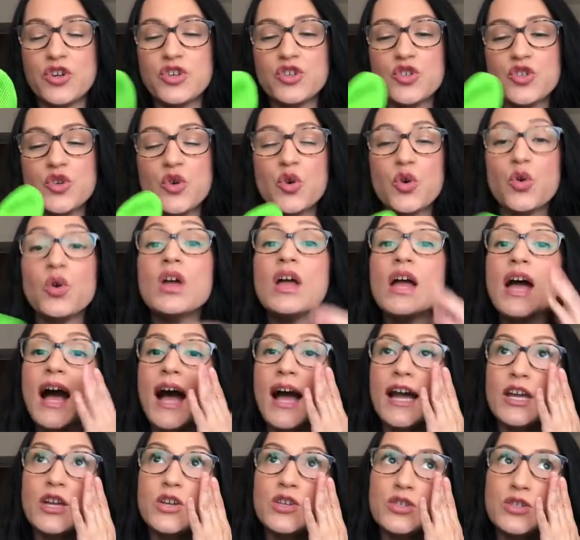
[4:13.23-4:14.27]
So I
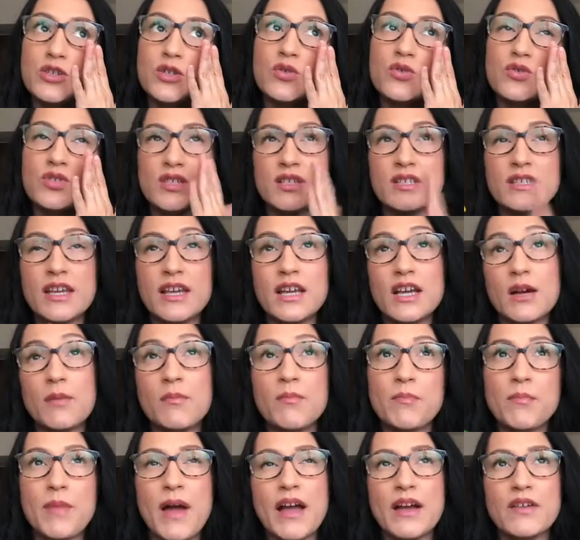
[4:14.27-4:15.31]
used to, since they come a
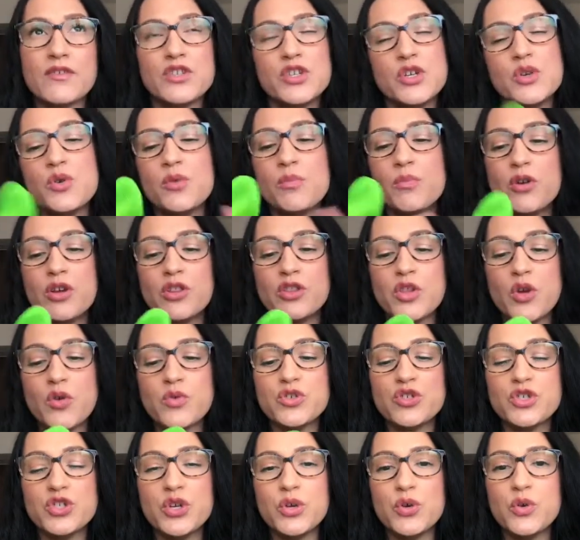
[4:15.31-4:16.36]
pack of 2, put those
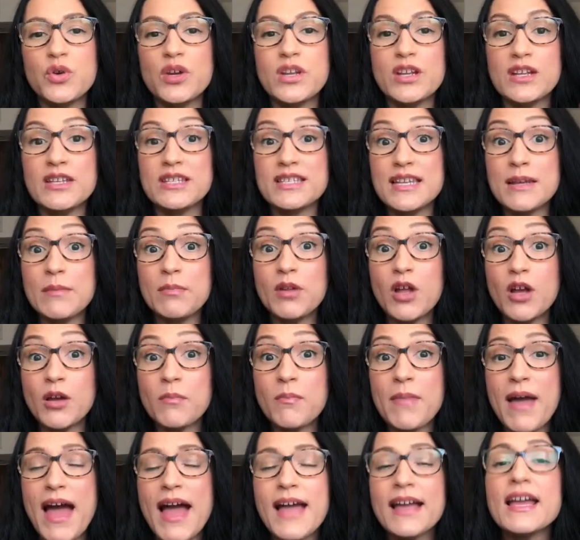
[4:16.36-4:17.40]
2 in a Ziploc
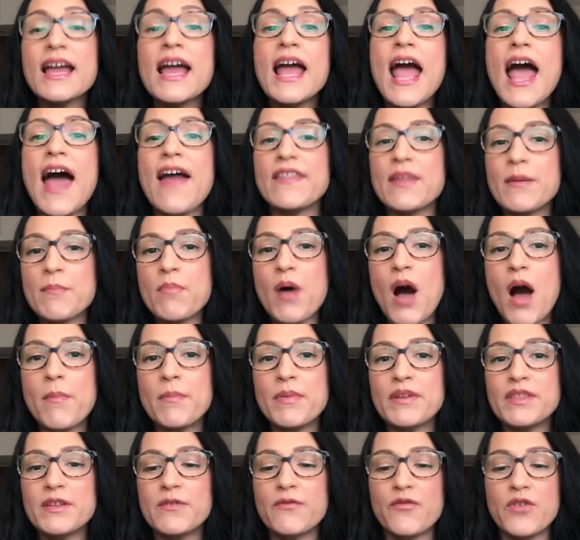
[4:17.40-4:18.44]
bag and then pop
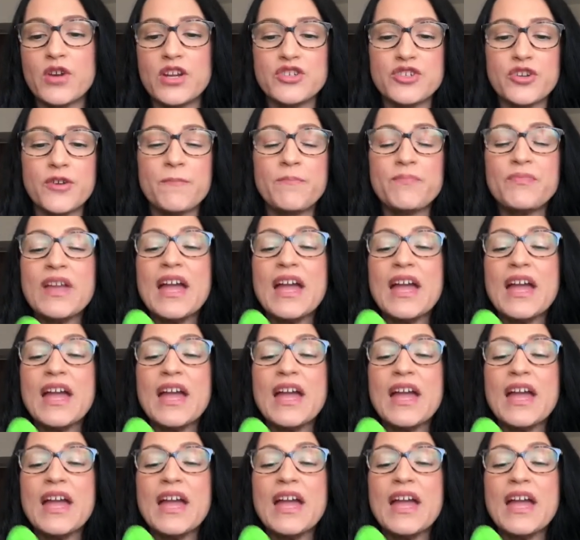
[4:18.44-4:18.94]
in the freezer.